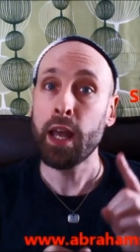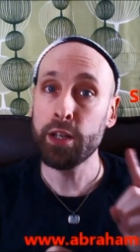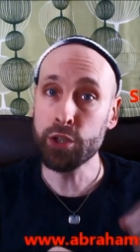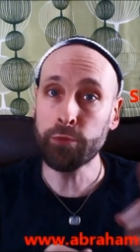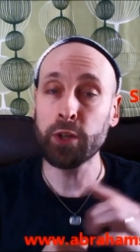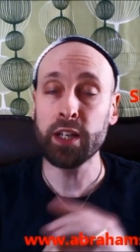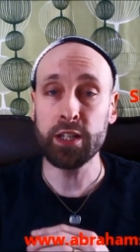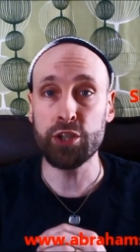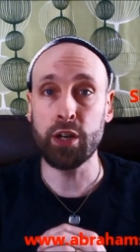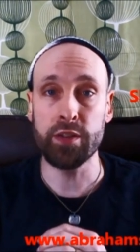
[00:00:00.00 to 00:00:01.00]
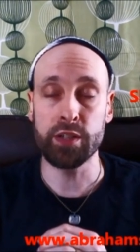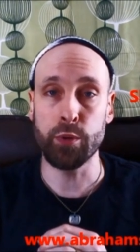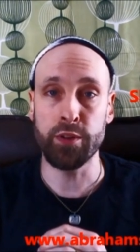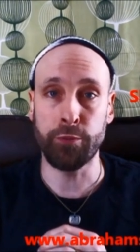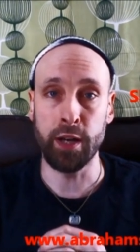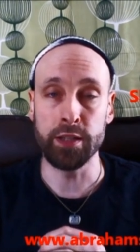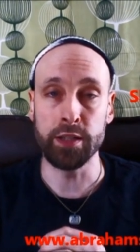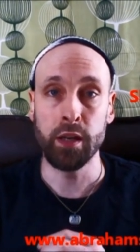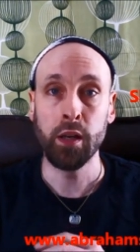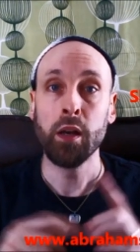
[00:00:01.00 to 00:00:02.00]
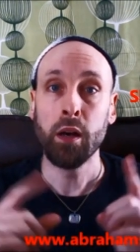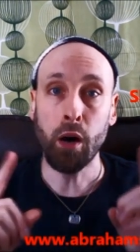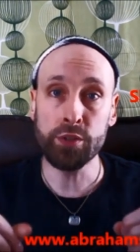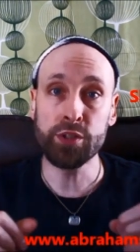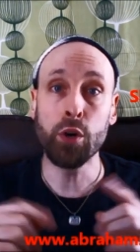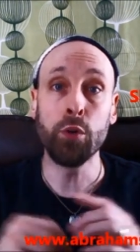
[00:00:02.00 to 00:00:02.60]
And don't forget to share this with a friend. Also,